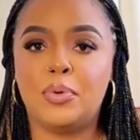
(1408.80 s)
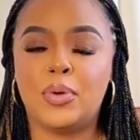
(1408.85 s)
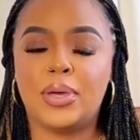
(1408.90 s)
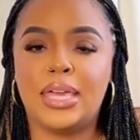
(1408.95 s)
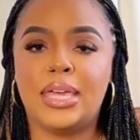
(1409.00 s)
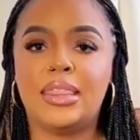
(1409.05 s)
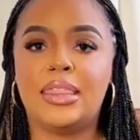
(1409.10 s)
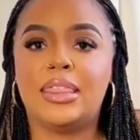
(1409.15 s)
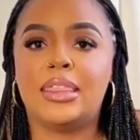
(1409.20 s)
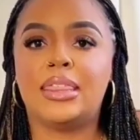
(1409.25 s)

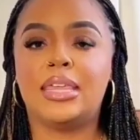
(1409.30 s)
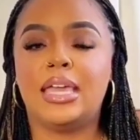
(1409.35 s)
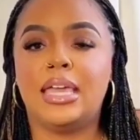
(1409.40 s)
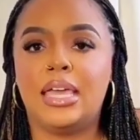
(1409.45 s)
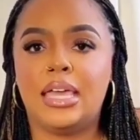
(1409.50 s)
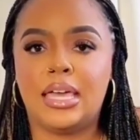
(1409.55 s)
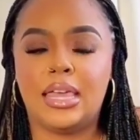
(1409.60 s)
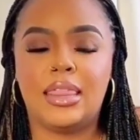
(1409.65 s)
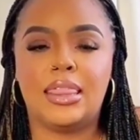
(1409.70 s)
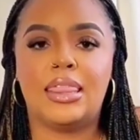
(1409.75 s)
But
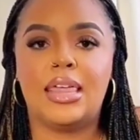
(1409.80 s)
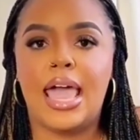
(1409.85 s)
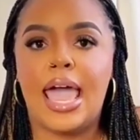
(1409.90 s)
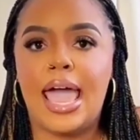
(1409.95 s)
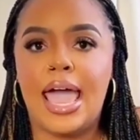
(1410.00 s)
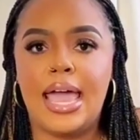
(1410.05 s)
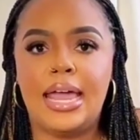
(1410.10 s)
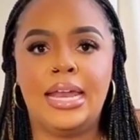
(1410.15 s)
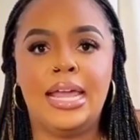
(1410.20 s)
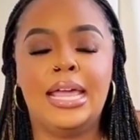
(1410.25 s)
people who know
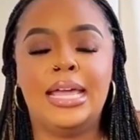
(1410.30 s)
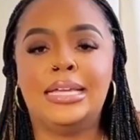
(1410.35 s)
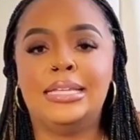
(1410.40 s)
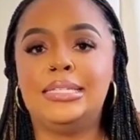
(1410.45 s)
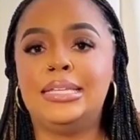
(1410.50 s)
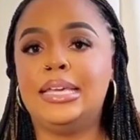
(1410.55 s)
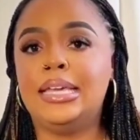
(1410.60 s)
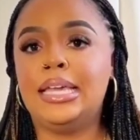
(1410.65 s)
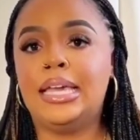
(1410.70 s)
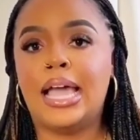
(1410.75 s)
Mira well,
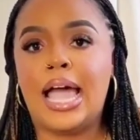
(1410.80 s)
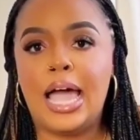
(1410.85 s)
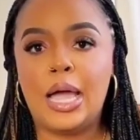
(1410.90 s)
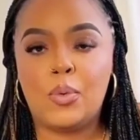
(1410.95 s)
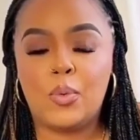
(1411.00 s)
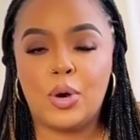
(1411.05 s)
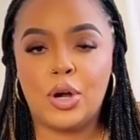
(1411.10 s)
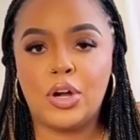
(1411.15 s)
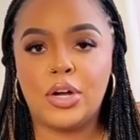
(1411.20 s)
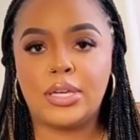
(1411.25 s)
her
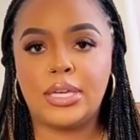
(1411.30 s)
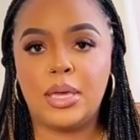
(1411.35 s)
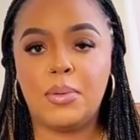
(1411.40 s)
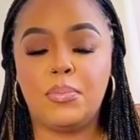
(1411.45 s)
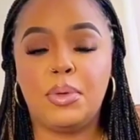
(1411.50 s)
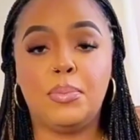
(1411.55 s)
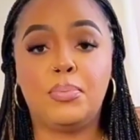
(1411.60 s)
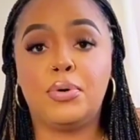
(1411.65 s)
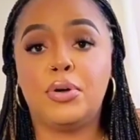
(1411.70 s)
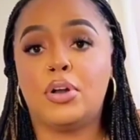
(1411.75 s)
employees,
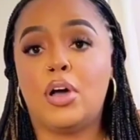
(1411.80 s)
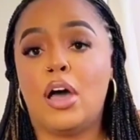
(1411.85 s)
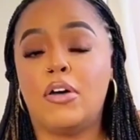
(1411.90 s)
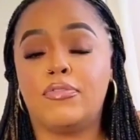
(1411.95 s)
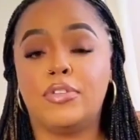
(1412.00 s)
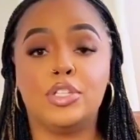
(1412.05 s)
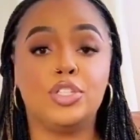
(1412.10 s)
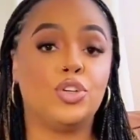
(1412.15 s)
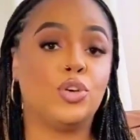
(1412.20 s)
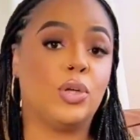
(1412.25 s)
her
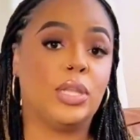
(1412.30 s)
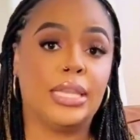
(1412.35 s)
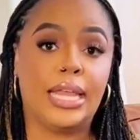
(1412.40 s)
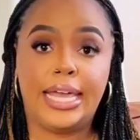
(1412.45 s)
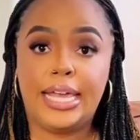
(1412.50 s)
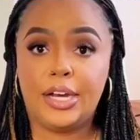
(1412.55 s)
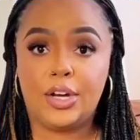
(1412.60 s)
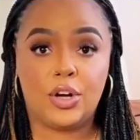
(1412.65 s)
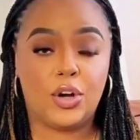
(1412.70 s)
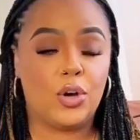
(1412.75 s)
close
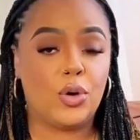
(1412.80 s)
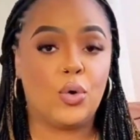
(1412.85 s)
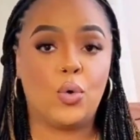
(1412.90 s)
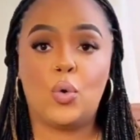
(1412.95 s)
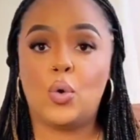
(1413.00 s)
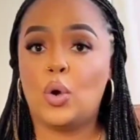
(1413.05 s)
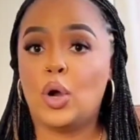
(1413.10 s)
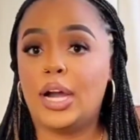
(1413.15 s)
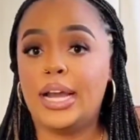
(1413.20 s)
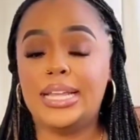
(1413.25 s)
friends,
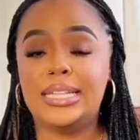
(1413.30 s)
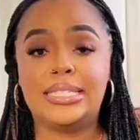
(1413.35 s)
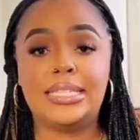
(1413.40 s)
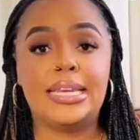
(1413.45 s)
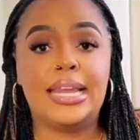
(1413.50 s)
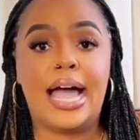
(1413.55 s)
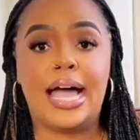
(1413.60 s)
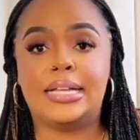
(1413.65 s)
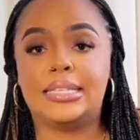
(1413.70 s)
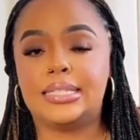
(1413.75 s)
her family,
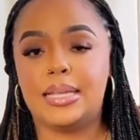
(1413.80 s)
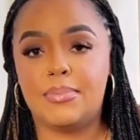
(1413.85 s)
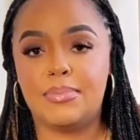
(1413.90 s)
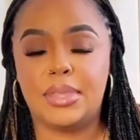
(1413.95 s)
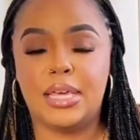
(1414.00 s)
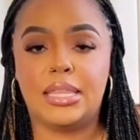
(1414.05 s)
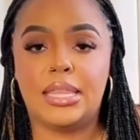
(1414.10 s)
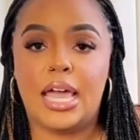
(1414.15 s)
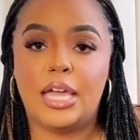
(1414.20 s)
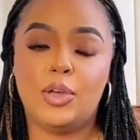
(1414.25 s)
say
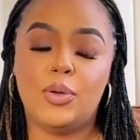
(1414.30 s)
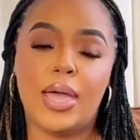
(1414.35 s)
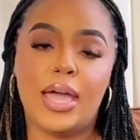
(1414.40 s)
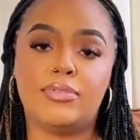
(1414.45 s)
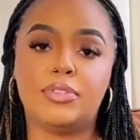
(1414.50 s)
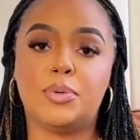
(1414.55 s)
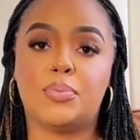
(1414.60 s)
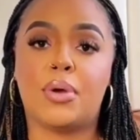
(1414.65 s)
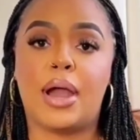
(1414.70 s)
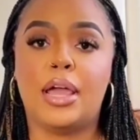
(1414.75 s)
something
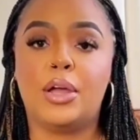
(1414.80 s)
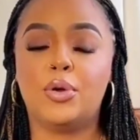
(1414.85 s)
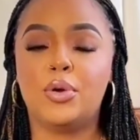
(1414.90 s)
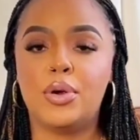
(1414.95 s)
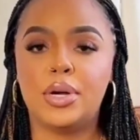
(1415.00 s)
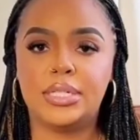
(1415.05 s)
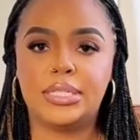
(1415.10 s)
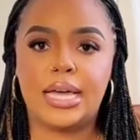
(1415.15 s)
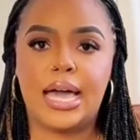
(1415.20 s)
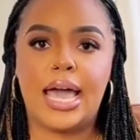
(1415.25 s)
else.
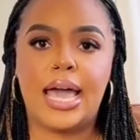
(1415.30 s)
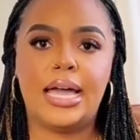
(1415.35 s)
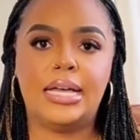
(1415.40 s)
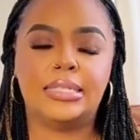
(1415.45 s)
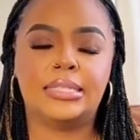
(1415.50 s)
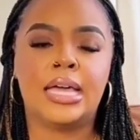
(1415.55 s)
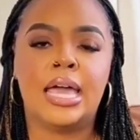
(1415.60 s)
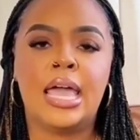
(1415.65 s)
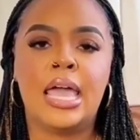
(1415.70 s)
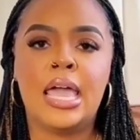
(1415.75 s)

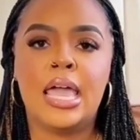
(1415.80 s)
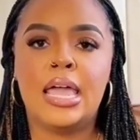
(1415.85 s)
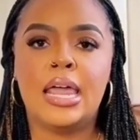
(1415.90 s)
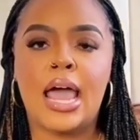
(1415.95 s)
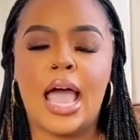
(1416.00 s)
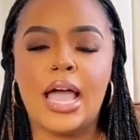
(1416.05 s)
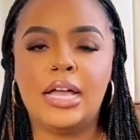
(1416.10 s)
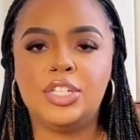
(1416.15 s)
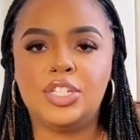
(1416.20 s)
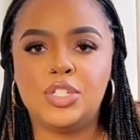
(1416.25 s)
She would
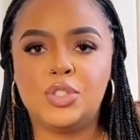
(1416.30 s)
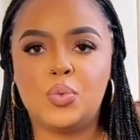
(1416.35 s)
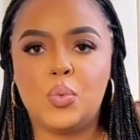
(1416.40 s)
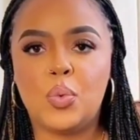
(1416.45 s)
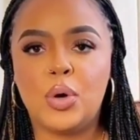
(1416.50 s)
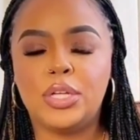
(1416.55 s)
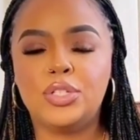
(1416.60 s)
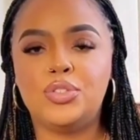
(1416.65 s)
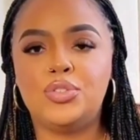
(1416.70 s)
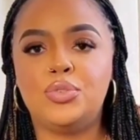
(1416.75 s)
have still
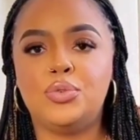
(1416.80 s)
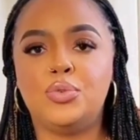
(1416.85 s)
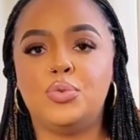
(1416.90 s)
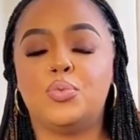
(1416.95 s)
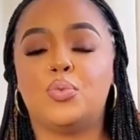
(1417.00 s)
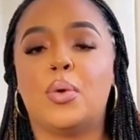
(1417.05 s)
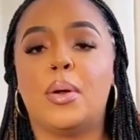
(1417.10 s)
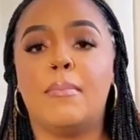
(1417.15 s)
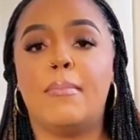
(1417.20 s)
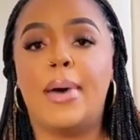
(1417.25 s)
walked
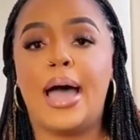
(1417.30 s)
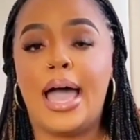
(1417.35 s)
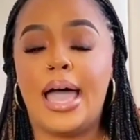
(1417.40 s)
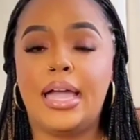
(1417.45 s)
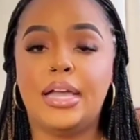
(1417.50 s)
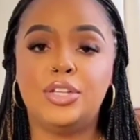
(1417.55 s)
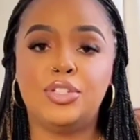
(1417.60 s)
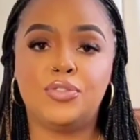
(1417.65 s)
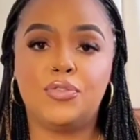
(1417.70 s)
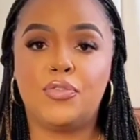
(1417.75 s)
out,
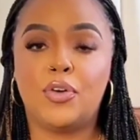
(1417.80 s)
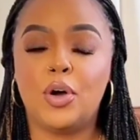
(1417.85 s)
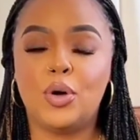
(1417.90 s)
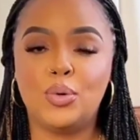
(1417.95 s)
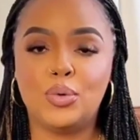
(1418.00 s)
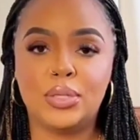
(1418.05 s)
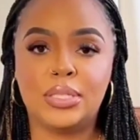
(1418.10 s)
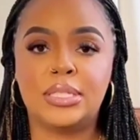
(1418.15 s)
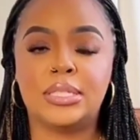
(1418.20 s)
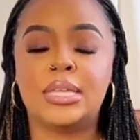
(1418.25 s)
said
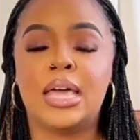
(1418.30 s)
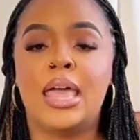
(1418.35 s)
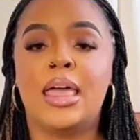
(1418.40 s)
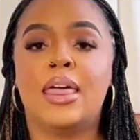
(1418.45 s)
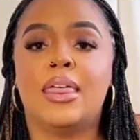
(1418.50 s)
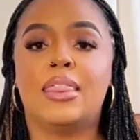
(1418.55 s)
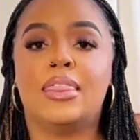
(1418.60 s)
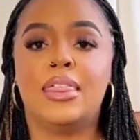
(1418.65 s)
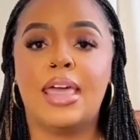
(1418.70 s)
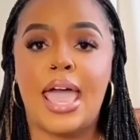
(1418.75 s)
Linan
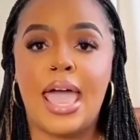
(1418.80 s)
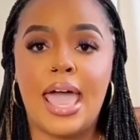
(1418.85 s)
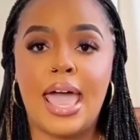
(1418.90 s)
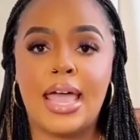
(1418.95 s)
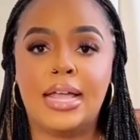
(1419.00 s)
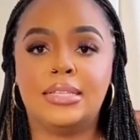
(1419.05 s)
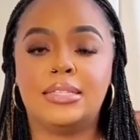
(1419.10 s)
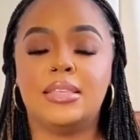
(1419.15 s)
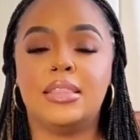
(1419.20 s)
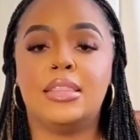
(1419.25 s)
Gamer, her
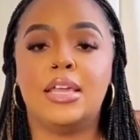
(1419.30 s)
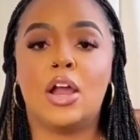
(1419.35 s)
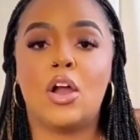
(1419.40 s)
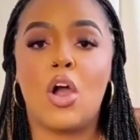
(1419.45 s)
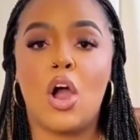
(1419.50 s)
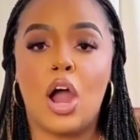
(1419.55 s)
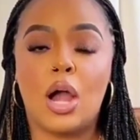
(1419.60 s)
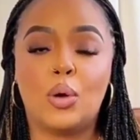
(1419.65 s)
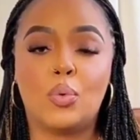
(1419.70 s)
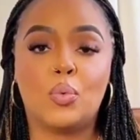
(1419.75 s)

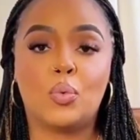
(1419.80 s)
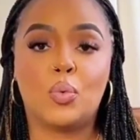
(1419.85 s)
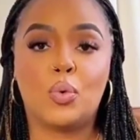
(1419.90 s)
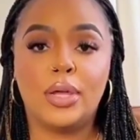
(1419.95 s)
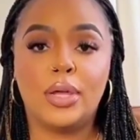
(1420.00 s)
assistant.